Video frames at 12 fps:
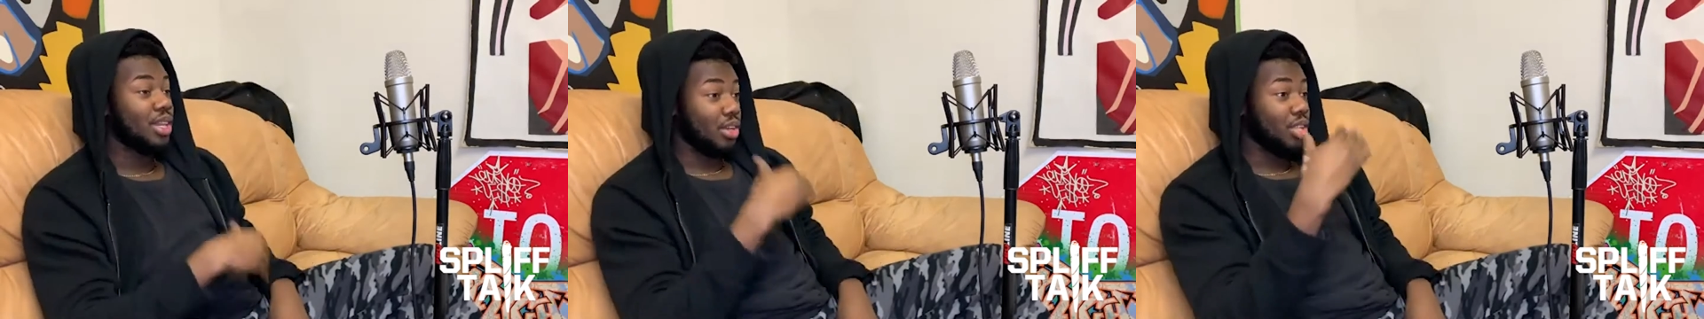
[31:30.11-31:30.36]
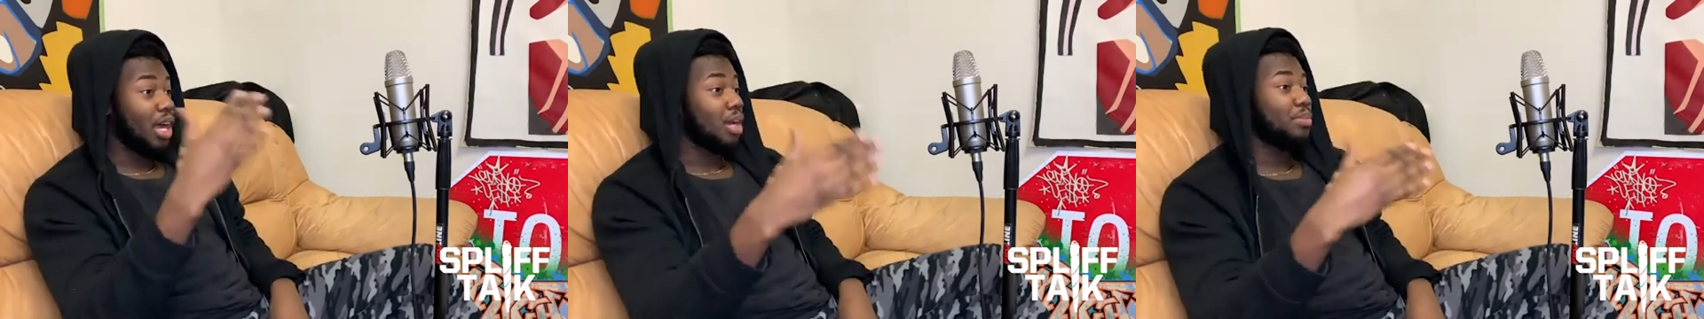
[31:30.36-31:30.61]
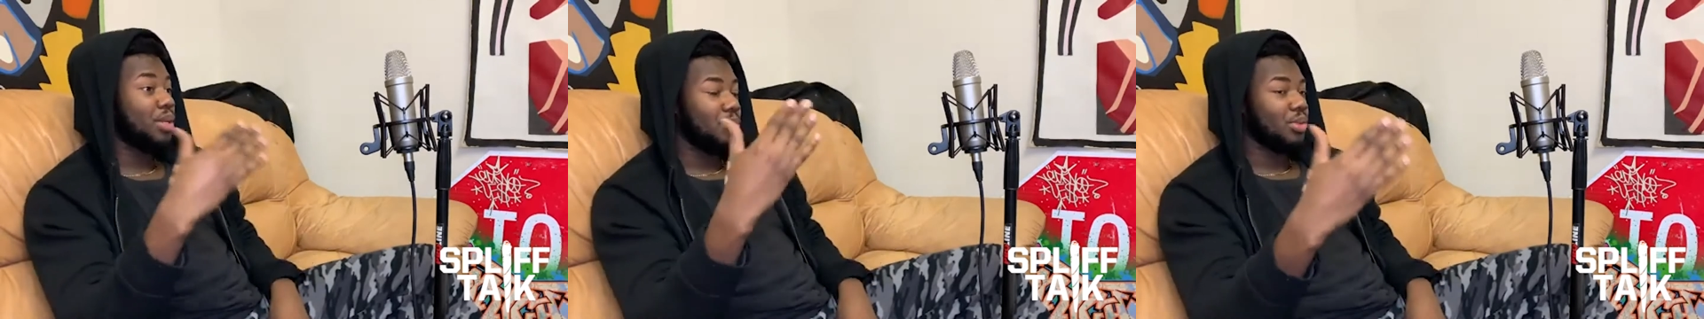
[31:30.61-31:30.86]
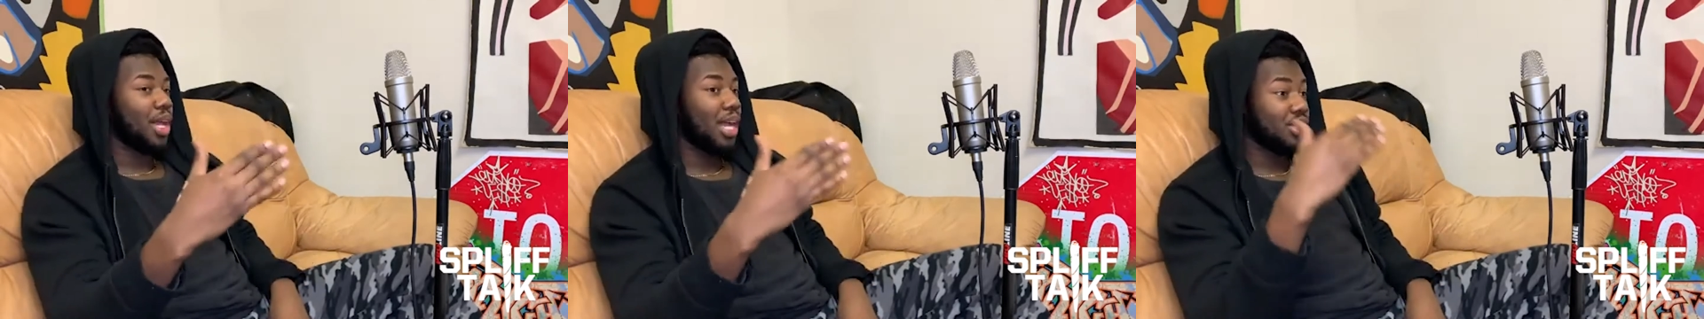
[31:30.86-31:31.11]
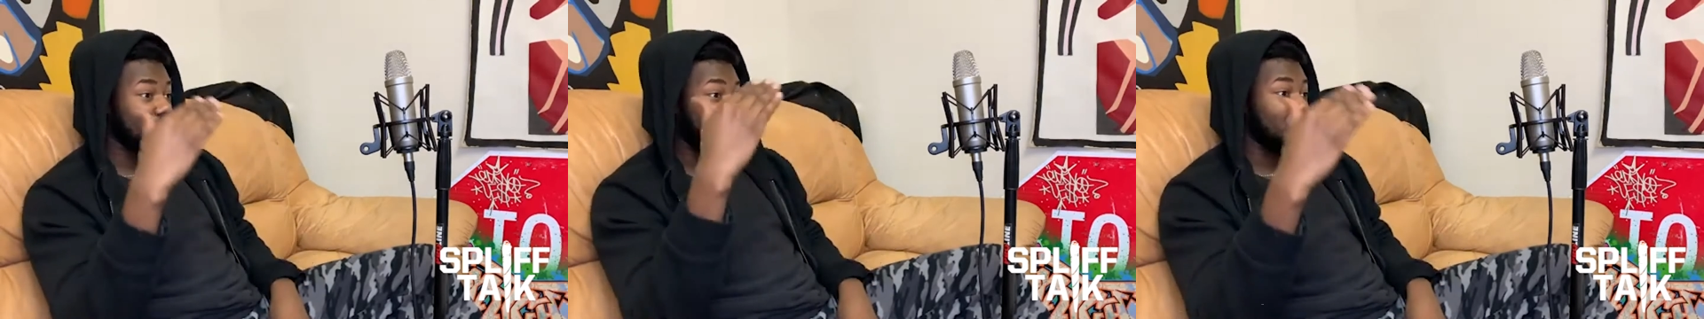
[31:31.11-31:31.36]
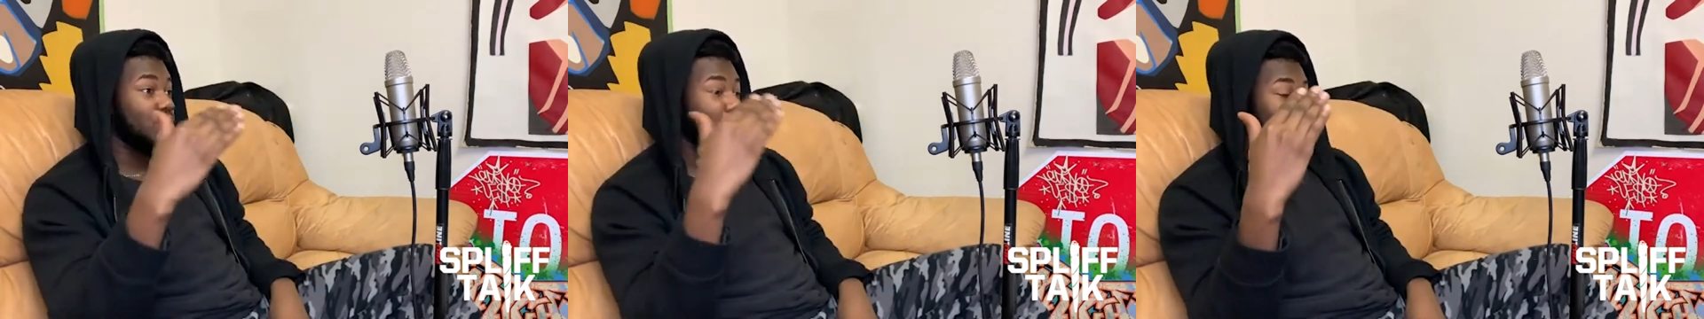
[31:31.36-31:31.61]
there are a lot of people that actually
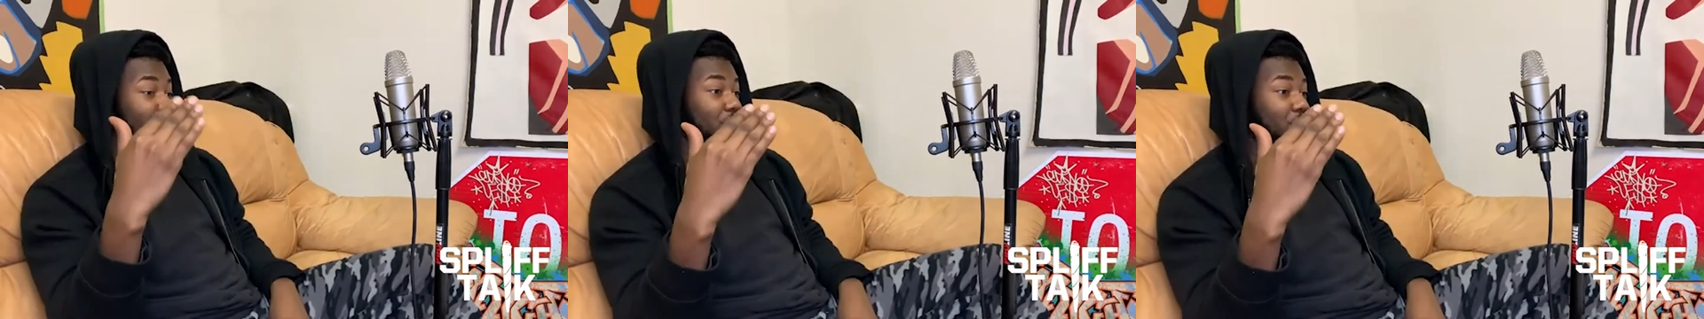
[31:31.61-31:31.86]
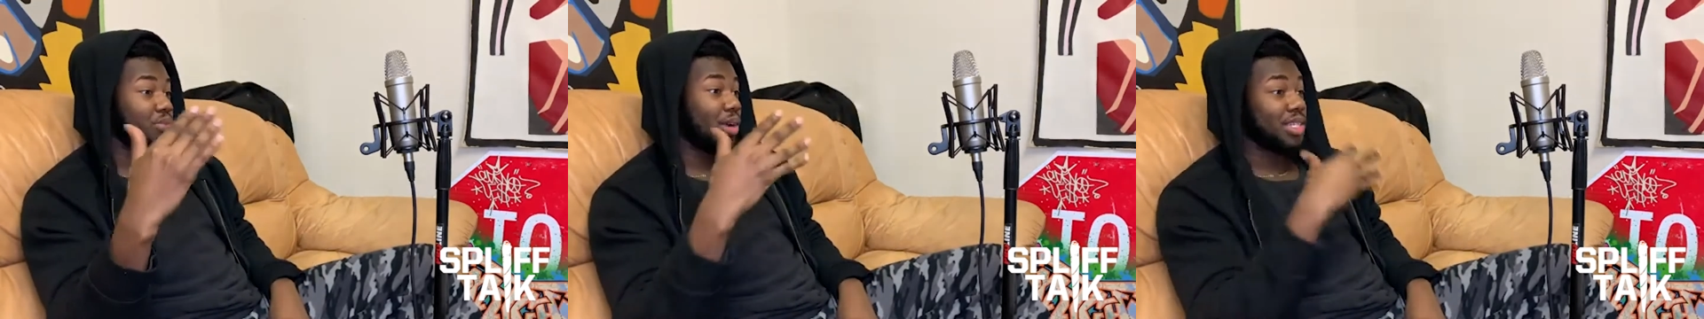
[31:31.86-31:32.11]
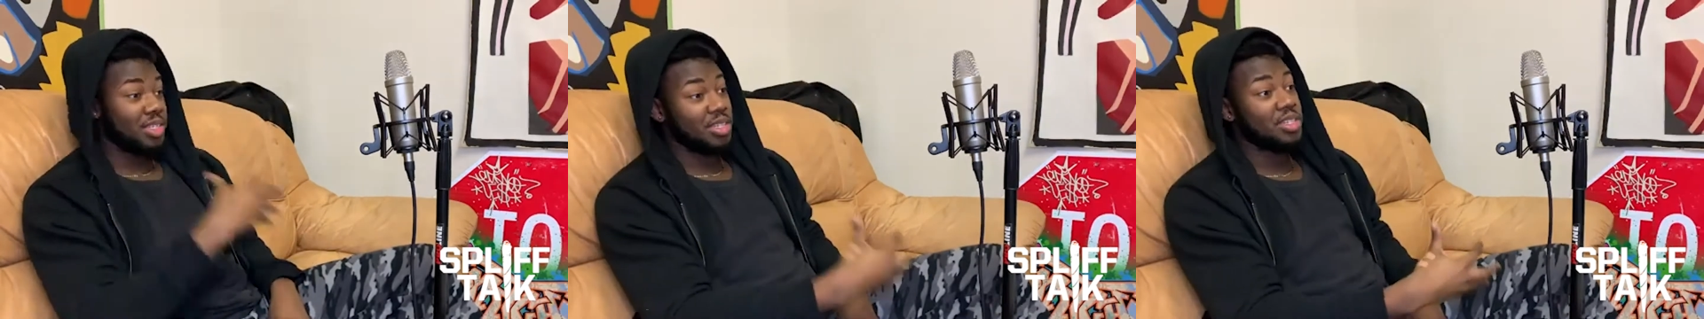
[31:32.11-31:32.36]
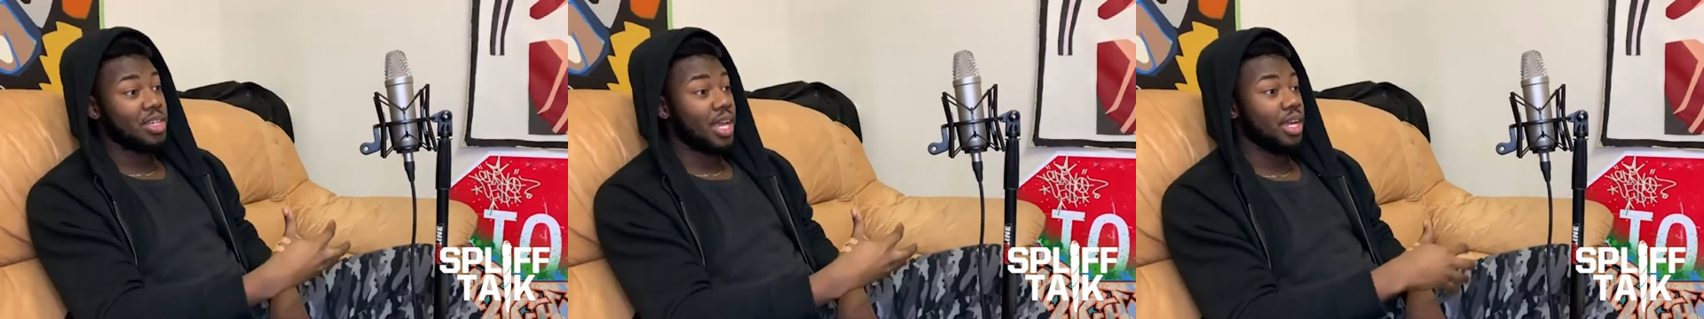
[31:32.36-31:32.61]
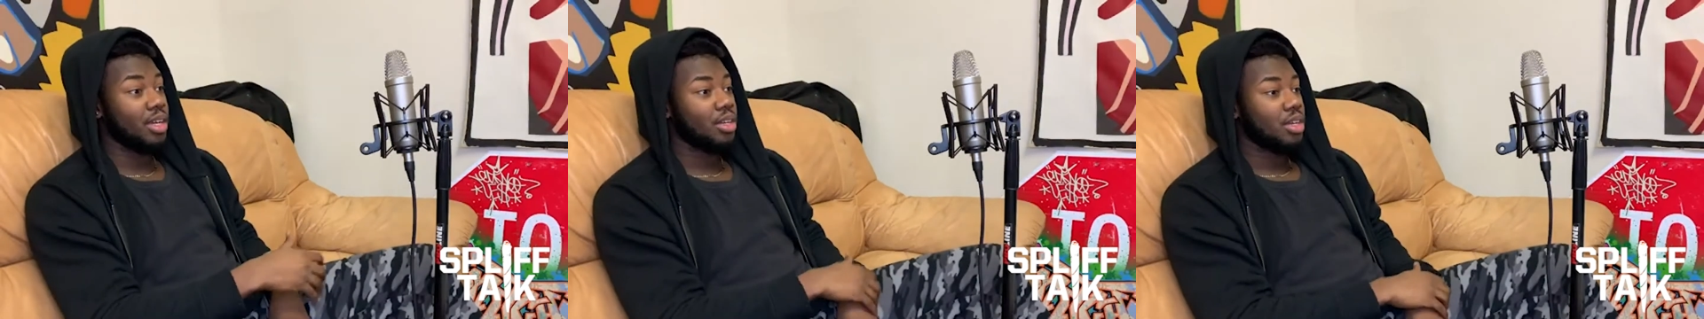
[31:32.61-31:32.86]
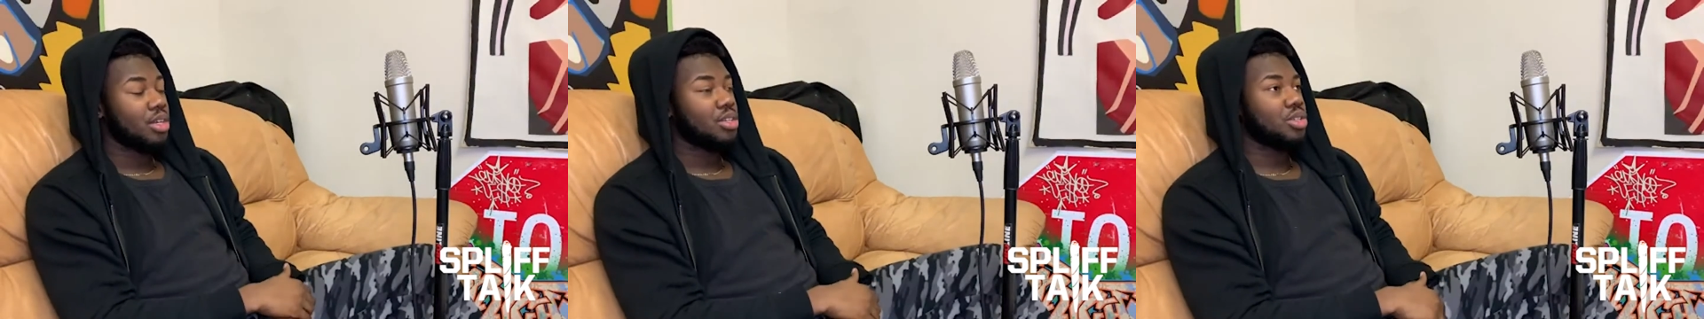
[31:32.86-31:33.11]
still believe he was right to this day.
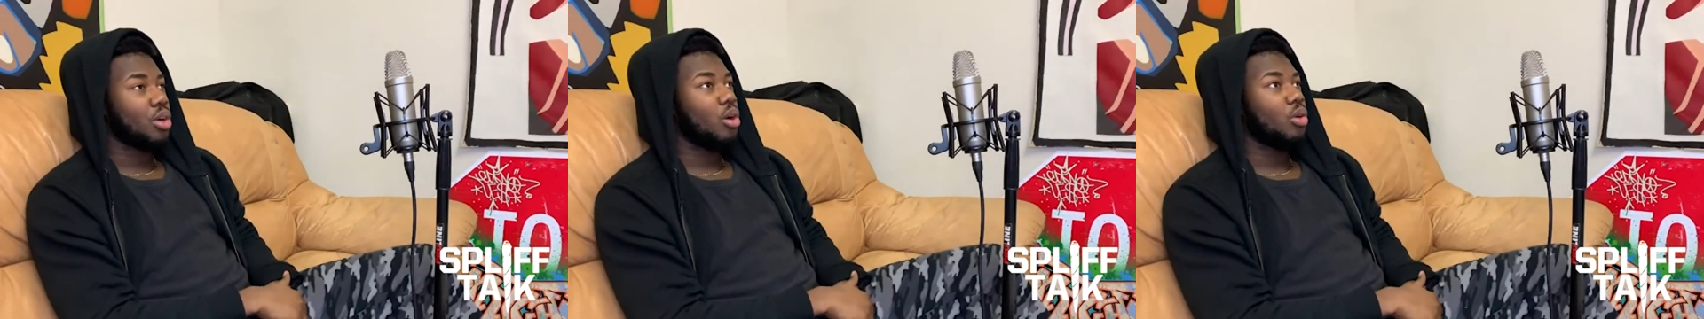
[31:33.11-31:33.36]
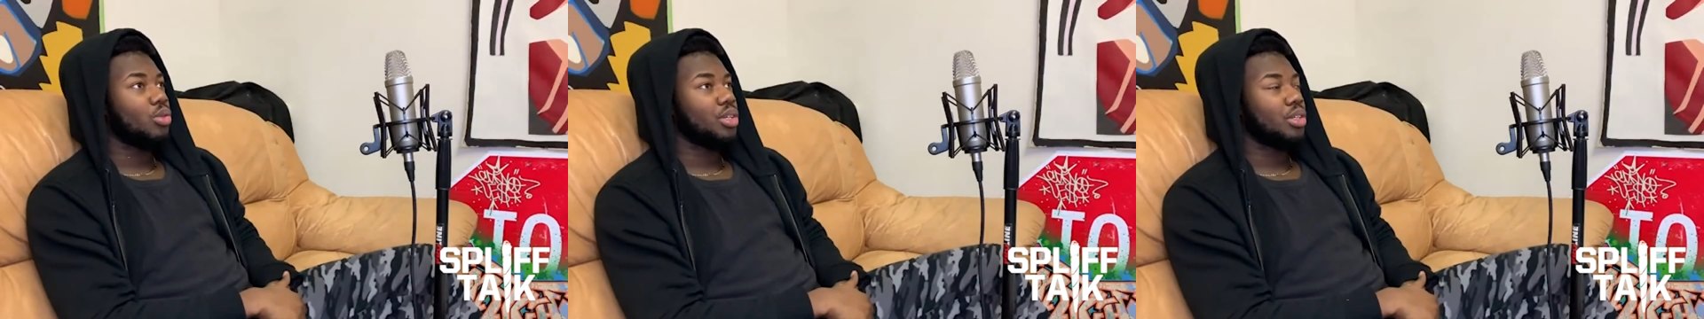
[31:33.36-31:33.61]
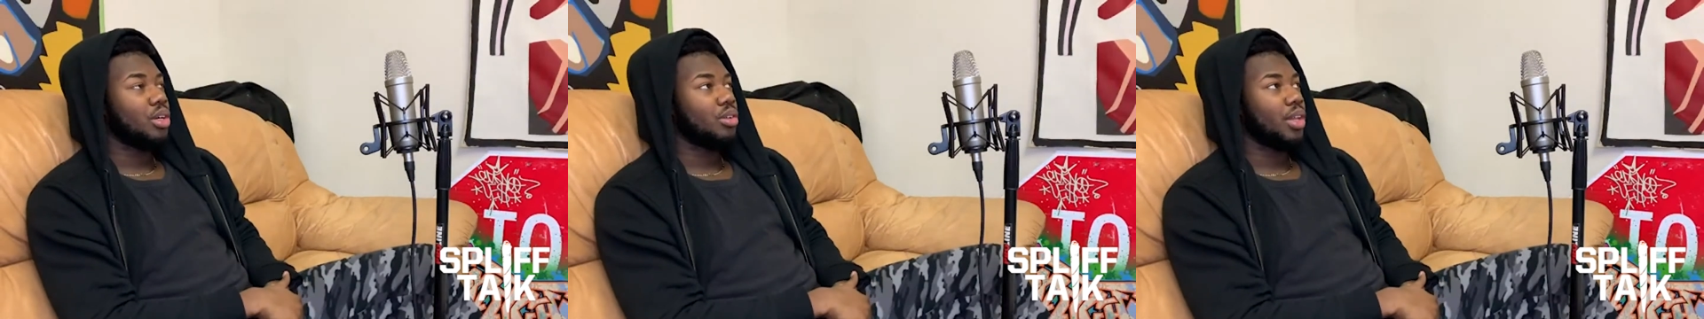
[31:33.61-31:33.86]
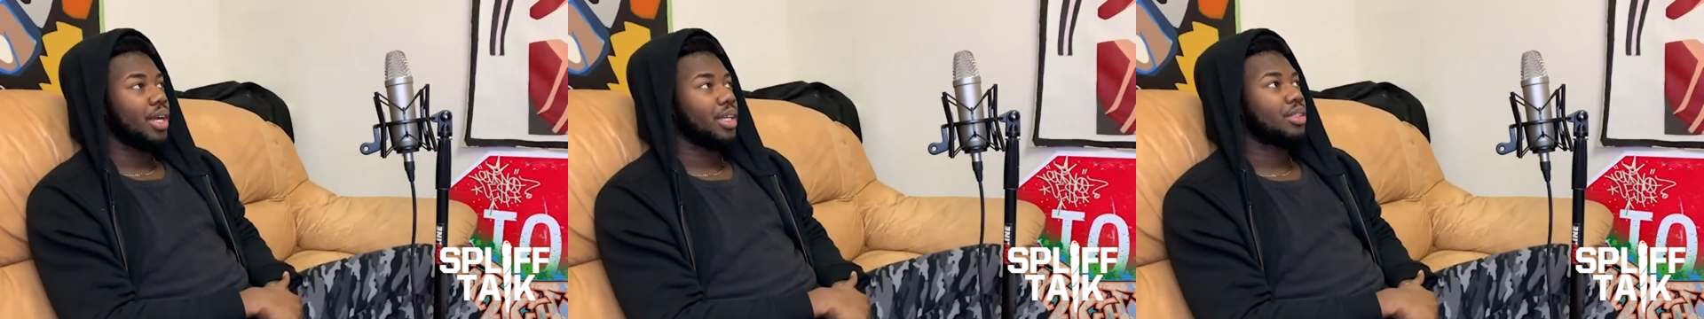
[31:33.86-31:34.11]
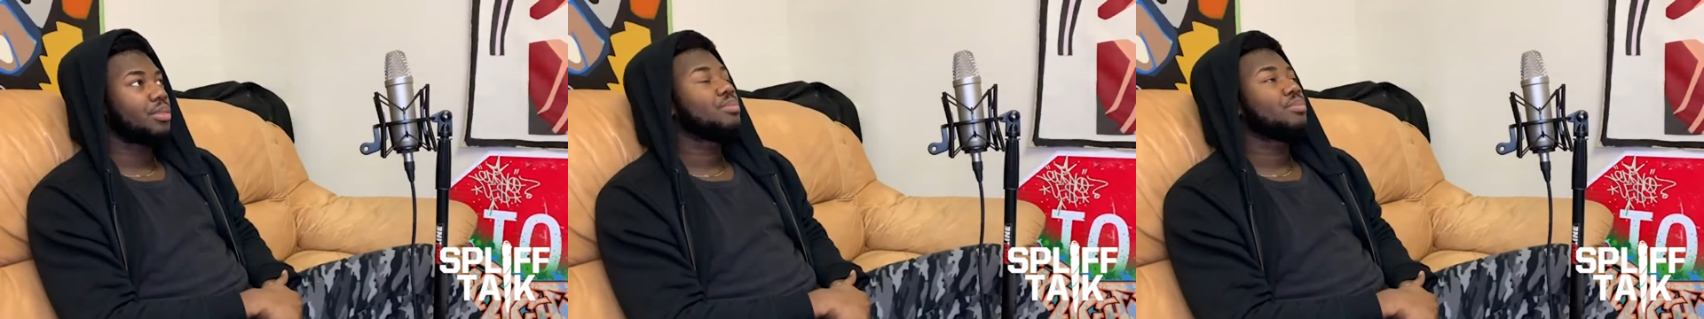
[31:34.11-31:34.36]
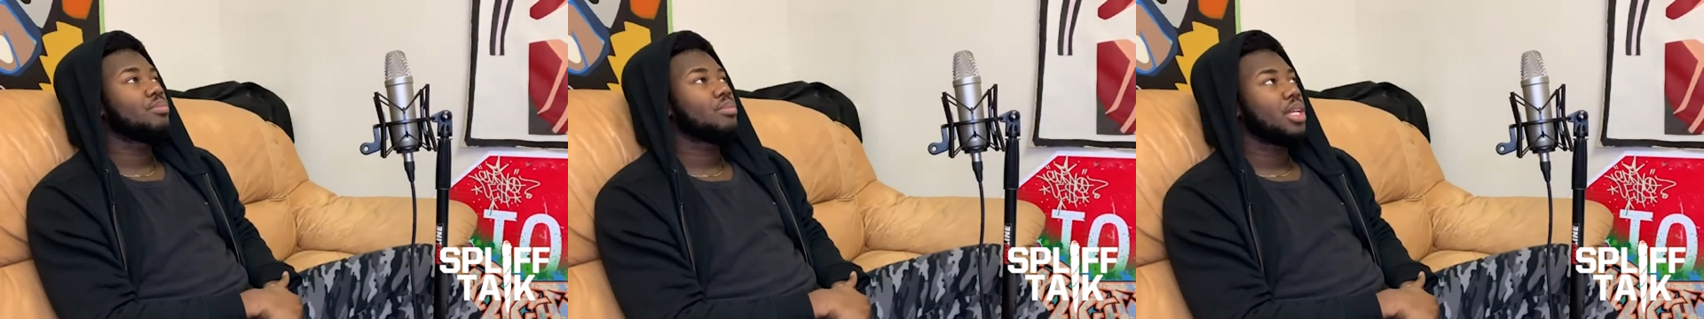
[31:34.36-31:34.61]
Mm-hmm. So, you know, like,